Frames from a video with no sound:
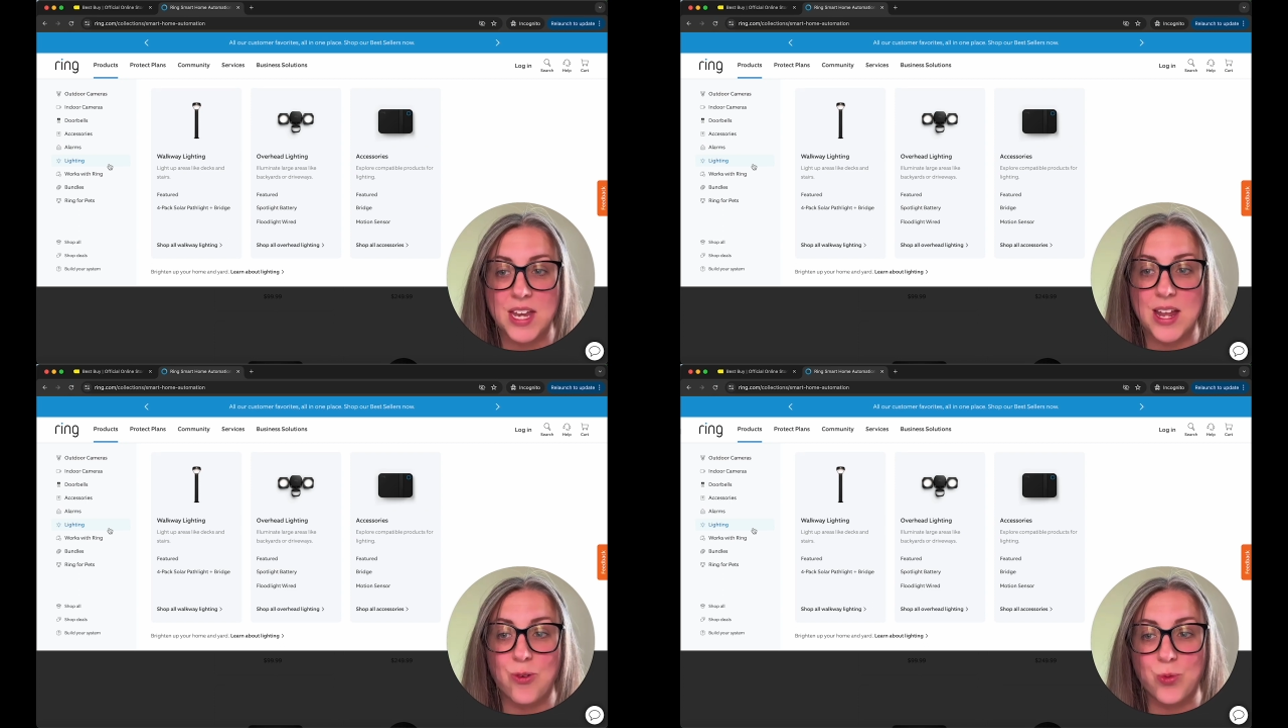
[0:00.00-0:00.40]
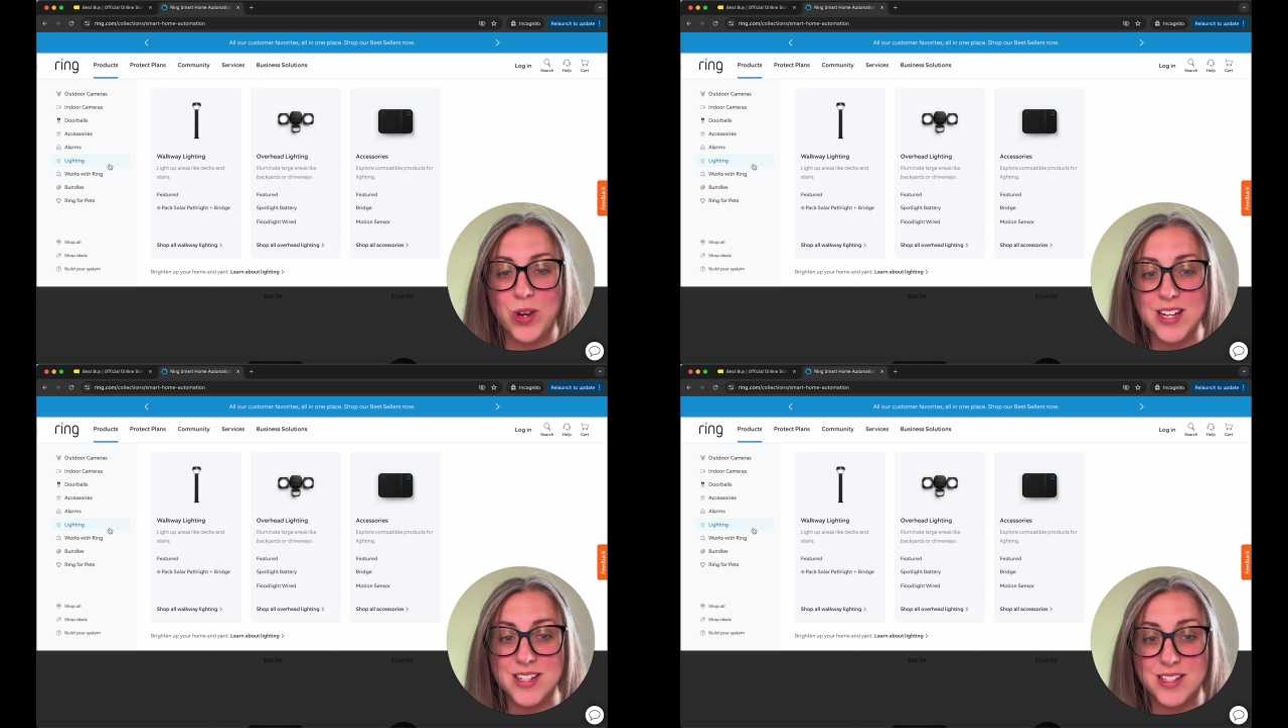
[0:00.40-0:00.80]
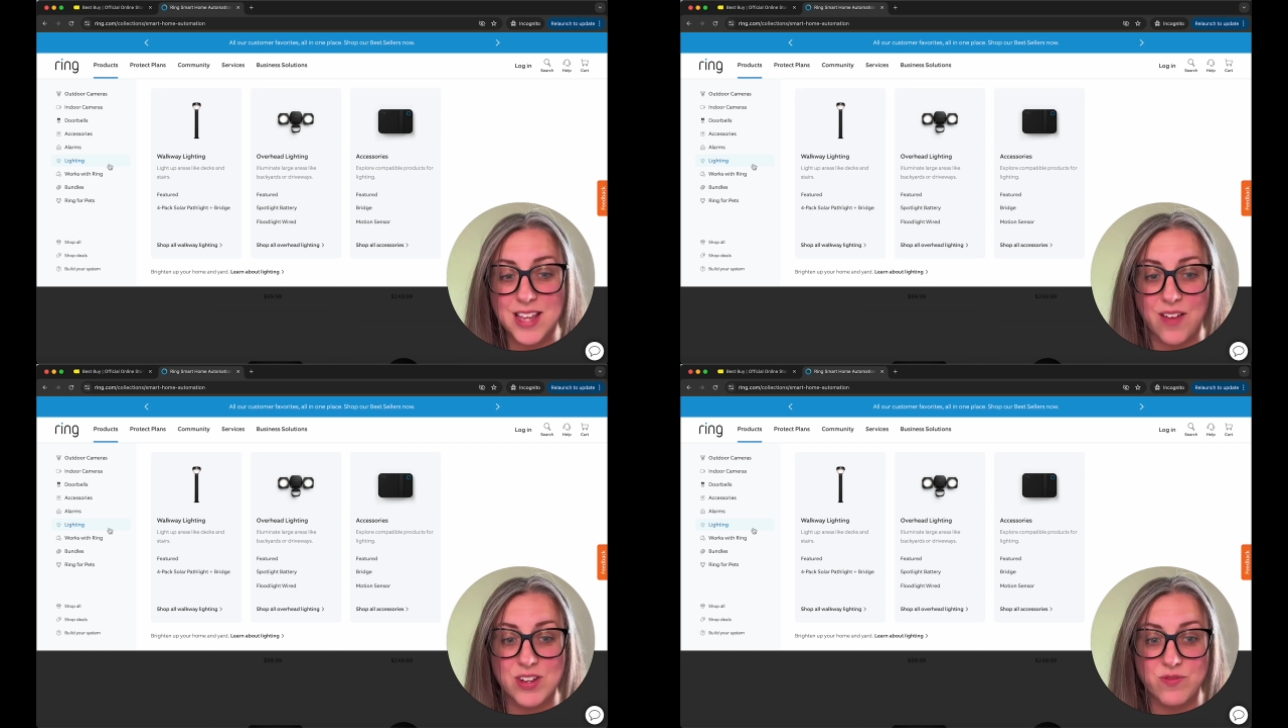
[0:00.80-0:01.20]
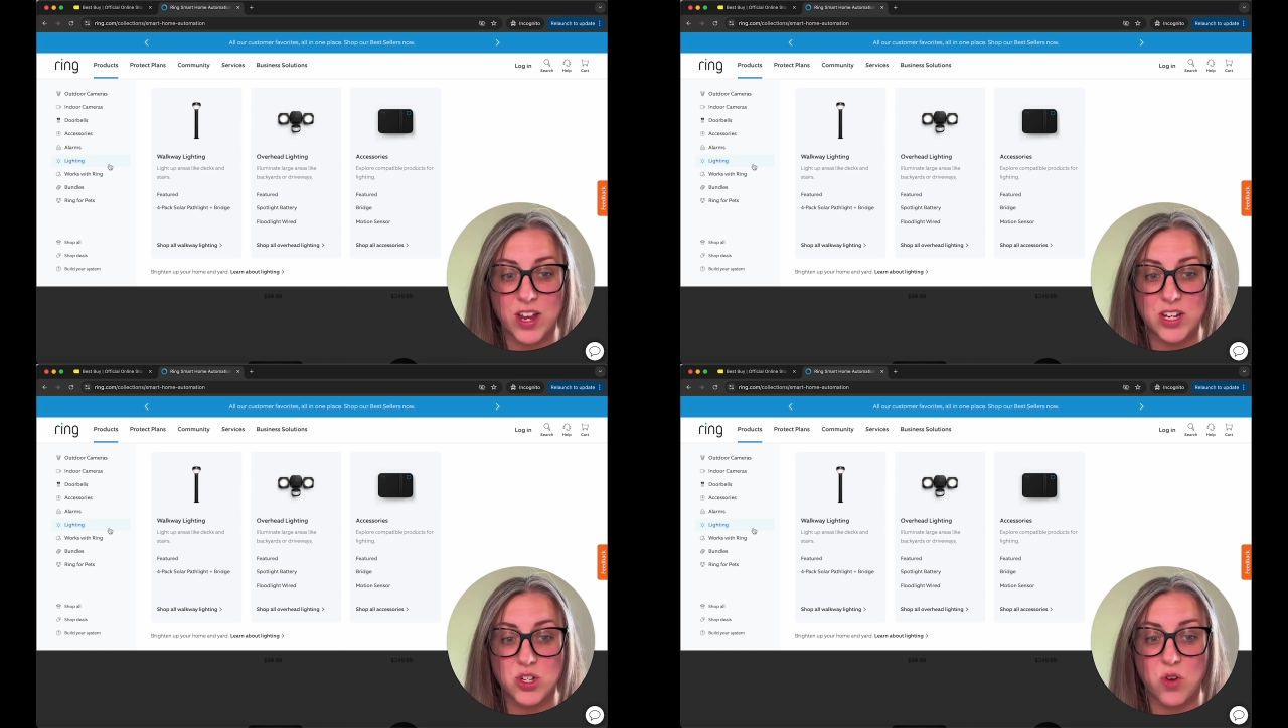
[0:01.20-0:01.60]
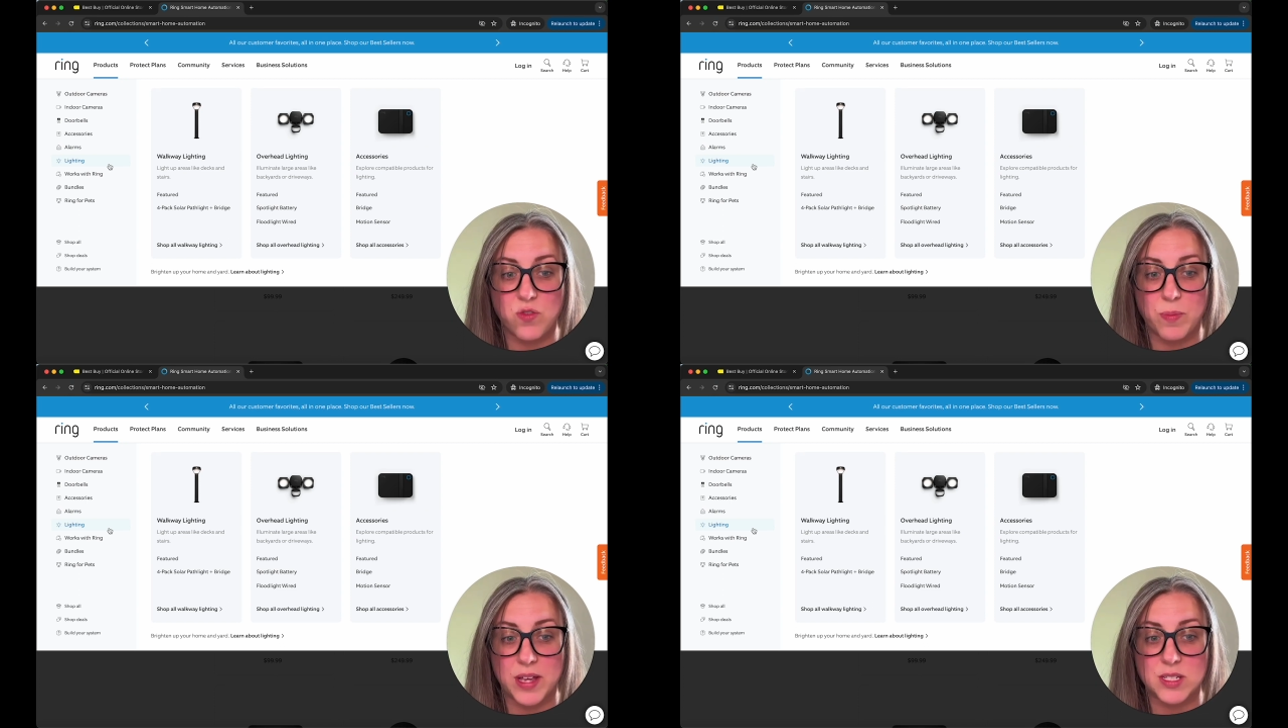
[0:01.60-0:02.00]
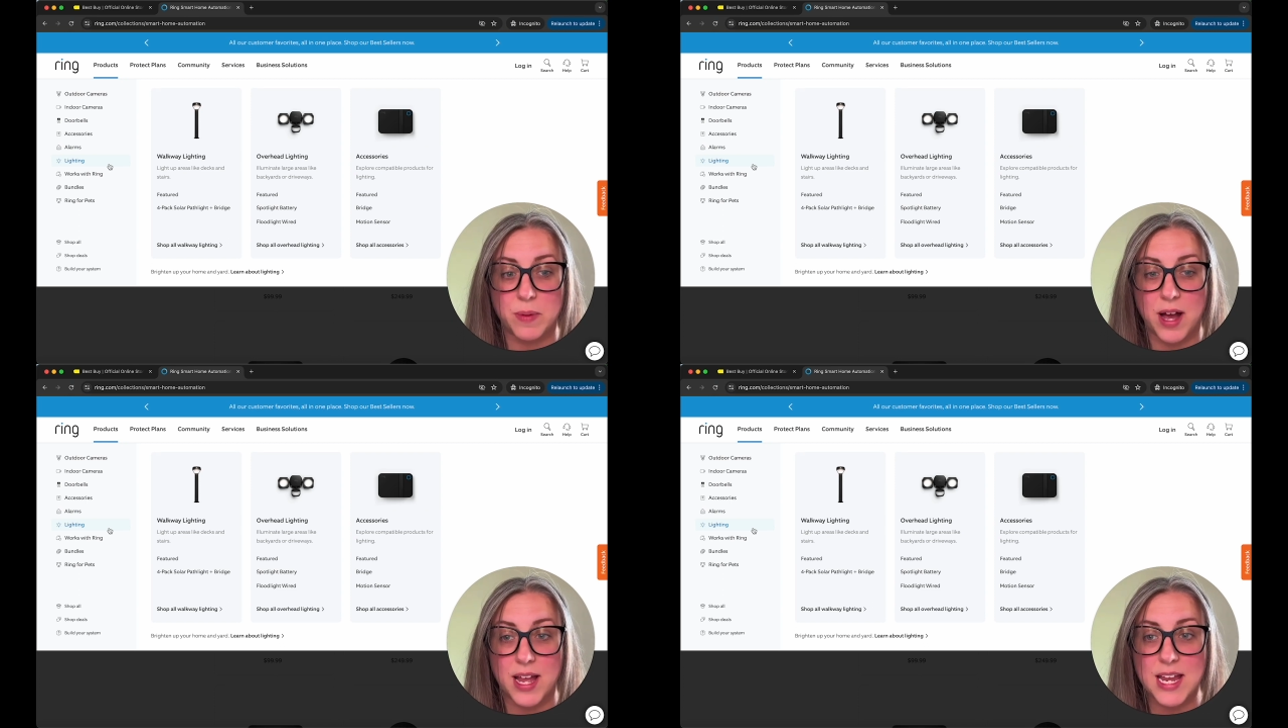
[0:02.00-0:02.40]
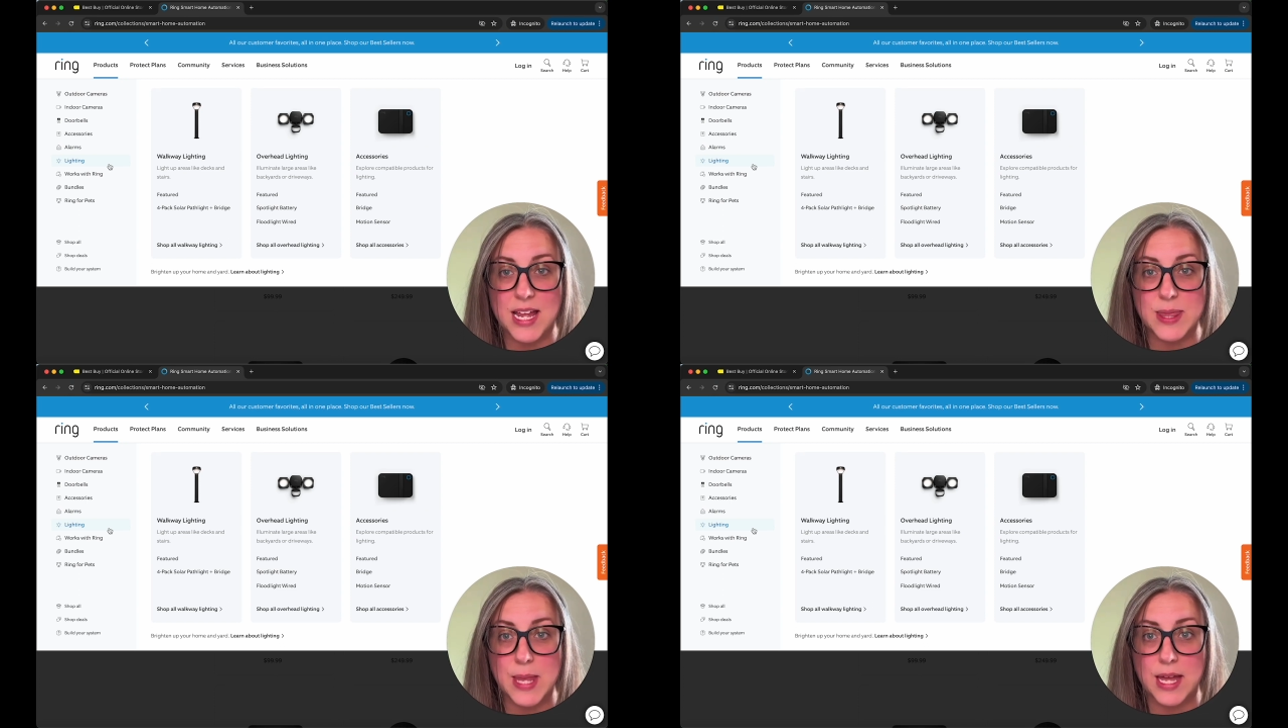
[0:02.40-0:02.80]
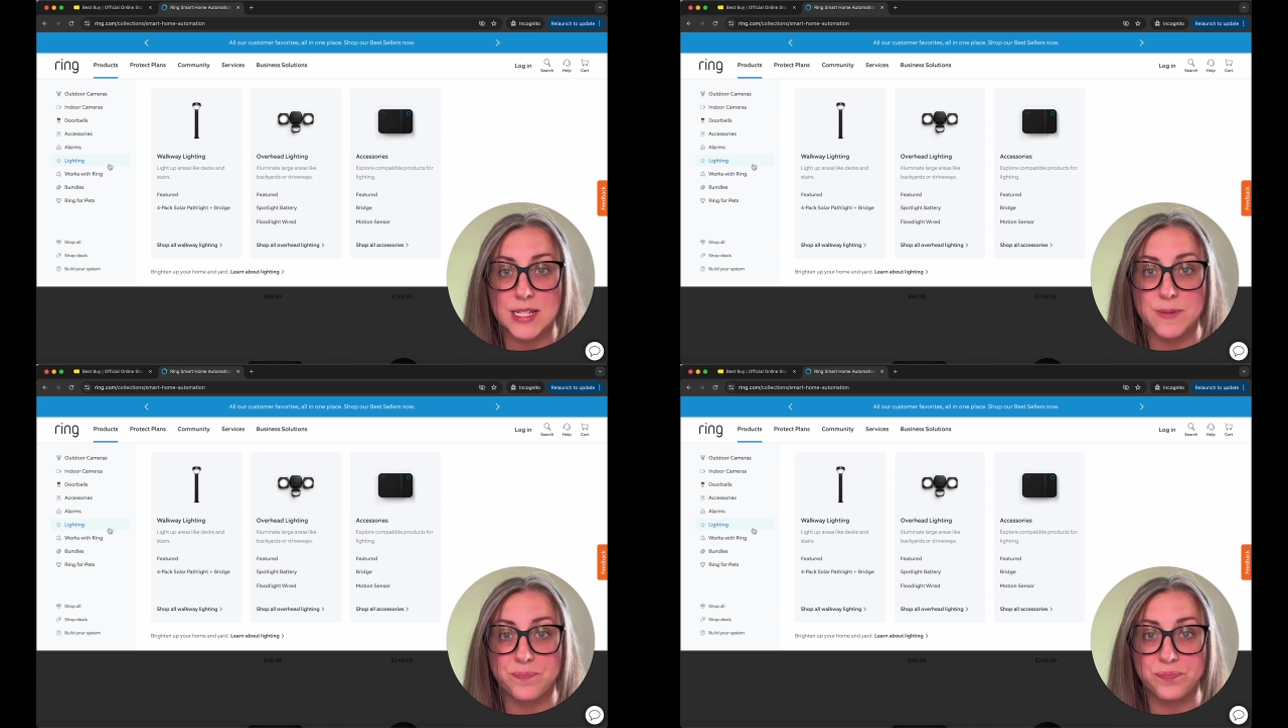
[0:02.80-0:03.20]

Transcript: Now, Ring does have an advantage over Best Buy in that